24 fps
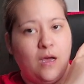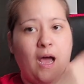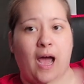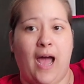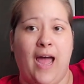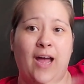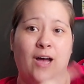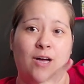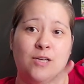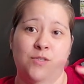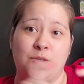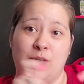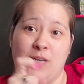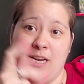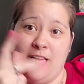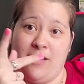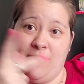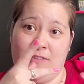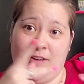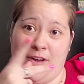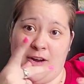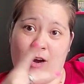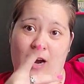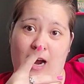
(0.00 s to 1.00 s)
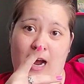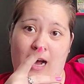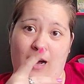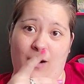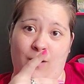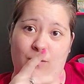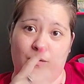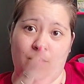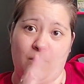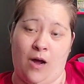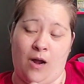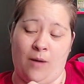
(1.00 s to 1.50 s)
I also need to figure
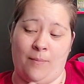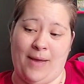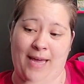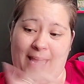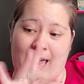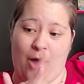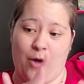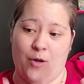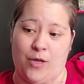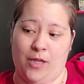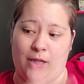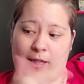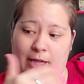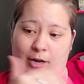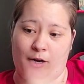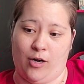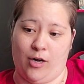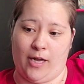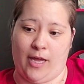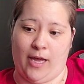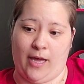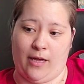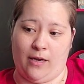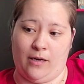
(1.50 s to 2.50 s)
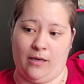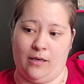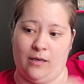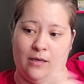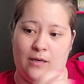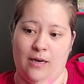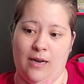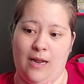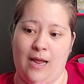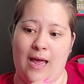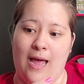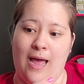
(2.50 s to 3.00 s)
out on my calculator again
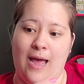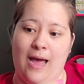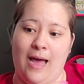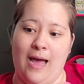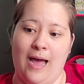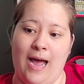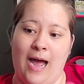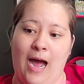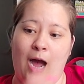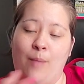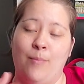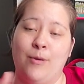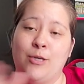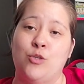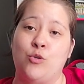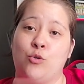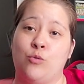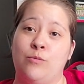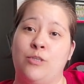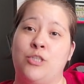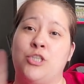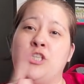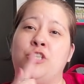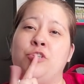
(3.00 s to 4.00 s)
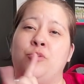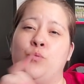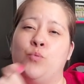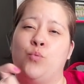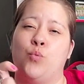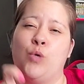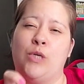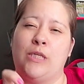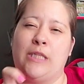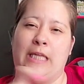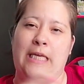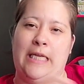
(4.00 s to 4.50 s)
how much room does she
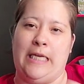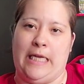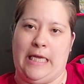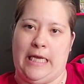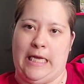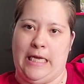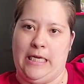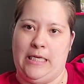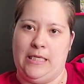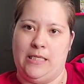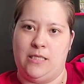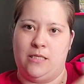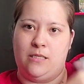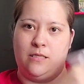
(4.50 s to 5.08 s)
really need?